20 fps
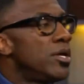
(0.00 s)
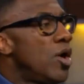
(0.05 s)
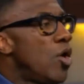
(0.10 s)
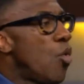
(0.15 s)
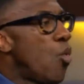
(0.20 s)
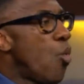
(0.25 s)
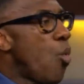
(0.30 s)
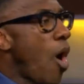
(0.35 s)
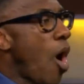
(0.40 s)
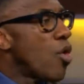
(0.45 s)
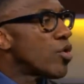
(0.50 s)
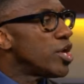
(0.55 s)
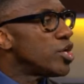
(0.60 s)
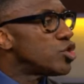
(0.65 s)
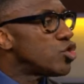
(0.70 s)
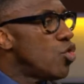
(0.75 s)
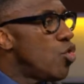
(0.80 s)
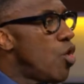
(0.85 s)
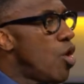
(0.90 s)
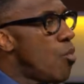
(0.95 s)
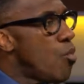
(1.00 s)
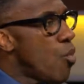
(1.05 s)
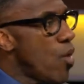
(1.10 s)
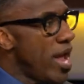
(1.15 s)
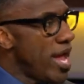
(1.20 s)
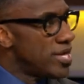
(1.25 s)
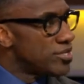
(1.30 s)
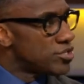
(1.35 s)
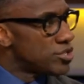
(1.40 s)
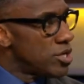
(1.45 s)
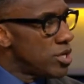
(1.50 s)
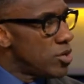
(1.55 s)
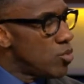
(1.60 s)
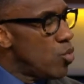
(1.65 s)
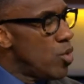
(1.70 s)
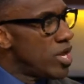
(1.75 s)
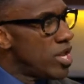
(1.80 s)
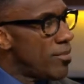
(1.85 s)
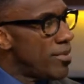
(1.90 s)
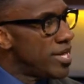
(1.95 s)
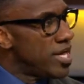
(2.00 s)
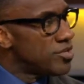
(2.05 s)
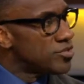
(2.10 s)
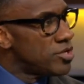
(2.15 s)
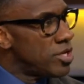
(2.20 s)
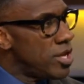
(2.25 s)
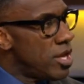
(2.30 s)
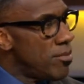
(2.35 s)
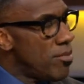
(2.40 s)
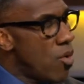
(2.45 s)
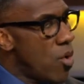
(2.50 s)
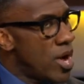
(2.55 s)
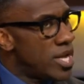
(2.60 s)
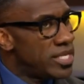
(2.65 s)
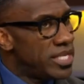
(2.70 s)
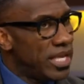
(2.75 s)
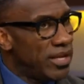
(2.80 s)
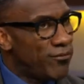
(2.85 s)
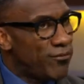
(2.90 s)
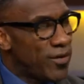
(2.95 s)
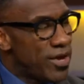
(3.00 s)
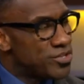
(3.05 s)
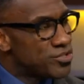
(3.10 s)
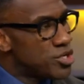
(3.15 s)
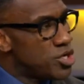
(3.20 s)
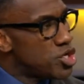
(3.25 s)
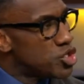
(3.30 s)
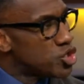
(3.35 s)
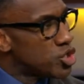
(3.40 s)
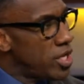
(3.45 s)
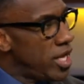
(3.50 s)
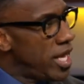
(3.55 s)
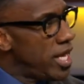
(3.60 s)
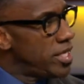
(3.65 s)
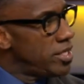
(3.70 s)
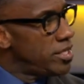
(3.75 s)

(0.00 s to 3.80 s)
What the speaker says: walk it to him. Wentz went up against the #1 defense in